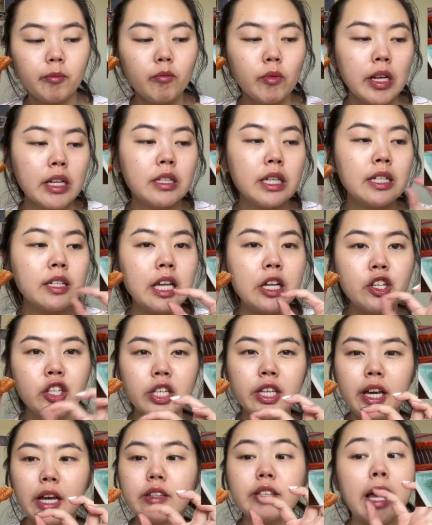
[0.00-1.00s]
It's
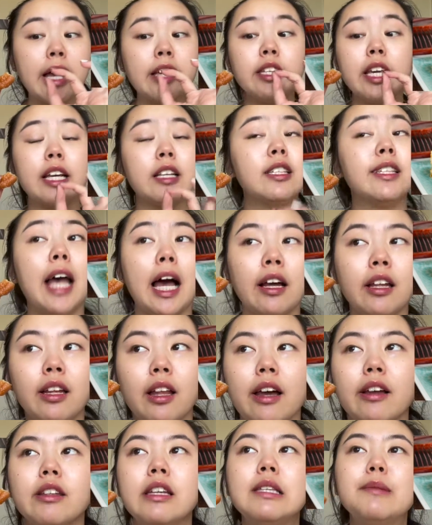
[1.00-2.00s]
essentially, it tastes exactly
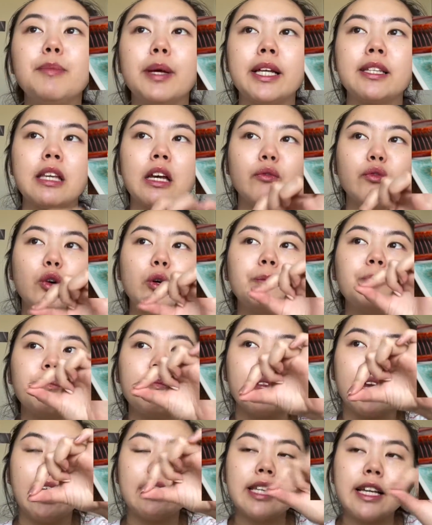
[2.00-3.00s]
like this, except for
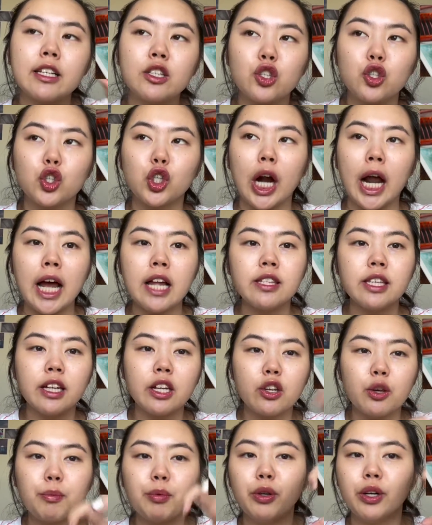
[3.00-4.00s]
it has like strands and then
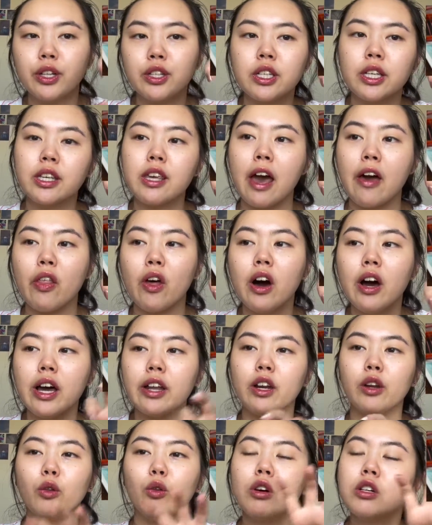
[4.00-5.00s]
you put it together and
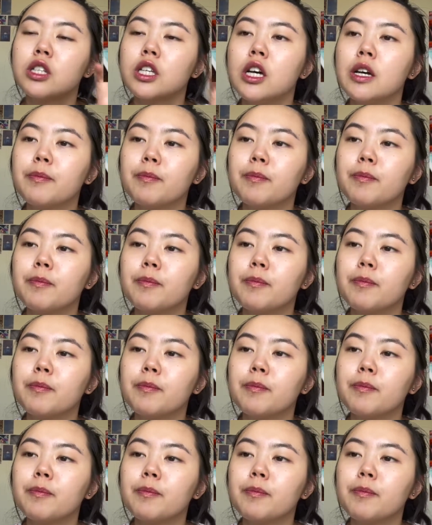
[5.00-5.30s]
it looks